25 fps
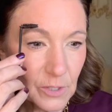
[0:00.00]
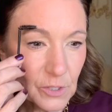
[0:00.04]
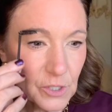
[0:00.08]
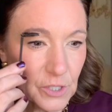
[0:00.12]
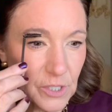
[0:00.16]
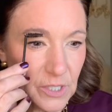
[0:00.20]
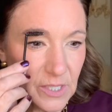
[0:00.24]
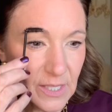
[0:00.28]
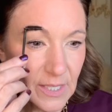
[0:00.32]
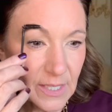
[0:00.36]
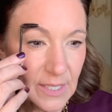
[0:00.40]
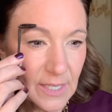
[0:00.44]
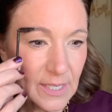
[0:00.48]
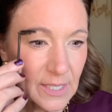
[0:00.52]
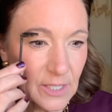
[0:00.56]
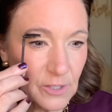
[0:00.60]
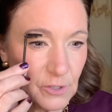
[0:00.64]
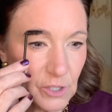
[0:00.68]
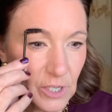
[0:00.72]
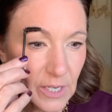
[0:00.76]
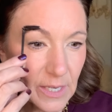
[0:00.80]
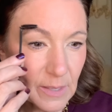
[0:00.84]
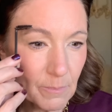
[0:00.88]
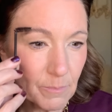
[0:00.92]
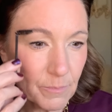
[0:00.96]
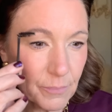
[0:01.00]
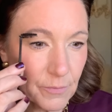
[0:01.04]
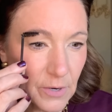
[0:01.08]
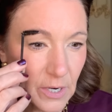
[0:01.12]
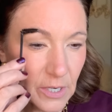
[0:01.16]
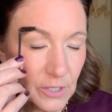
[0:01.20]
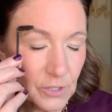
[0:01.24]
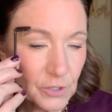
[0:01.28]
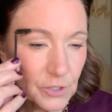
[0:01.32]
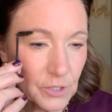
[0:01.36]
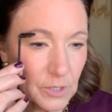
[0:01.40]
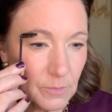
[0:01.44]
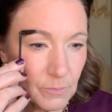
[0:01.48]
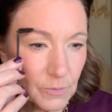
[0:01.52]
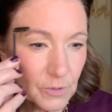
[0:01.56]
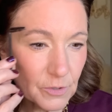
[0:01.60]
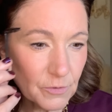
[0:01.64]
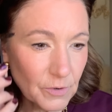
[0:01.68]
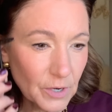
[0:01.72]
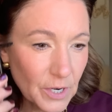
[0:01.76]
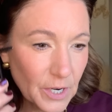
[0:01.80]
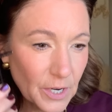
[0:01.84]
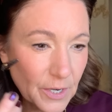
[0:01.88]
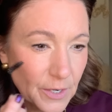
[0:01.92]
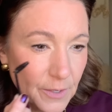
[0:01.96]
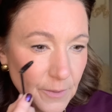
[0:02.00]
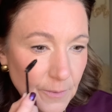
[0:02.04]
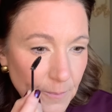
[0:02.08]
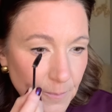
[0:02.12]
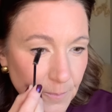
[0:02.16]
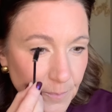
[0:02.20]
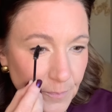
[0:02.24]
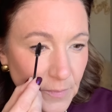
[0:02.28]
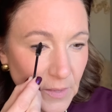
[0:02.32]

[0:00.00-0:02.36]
just literally brush them through.